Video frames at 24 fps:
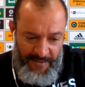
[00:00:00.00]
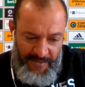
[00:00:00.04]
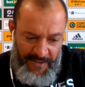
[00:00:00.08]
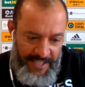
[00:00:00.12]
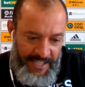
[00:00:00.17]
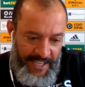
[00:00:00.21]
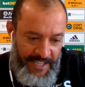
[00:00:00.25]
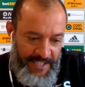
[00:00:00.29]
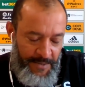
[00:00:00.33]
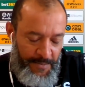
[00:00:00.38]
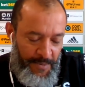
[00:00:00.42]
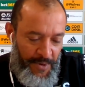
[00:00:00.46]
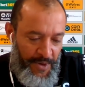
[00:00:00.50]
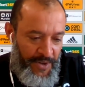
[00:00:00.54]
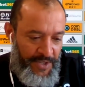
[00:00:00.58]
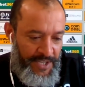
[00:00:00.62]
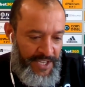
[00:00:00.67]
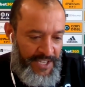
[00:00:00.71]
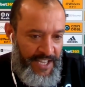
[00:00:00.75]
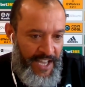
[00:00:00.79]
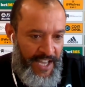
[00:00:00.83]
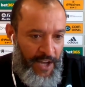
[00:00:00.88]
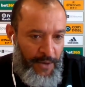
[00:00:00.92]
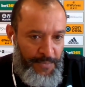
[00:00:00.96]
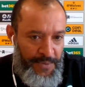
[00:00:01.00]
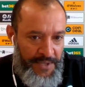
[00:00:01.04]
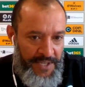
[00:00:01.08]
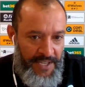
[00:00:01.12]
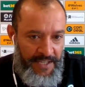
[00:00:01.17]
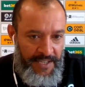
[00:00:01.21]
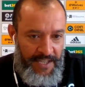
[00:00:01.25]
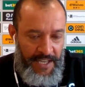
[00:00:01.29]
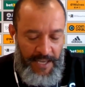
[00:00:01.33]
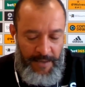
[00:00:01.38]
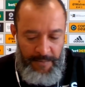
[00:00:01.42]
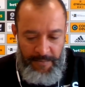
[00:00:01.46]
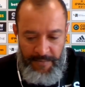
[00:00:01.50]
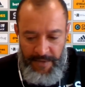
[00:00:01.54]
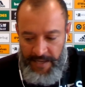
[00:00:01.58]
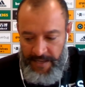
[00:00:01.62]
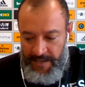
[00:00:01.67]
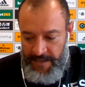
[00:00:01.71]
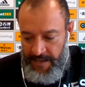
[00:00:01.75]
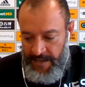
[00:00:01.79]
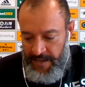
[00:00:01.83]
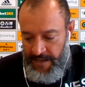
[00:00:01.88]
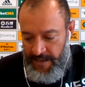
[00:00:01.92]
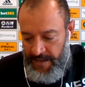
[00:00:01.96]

But that's because it helps the team, and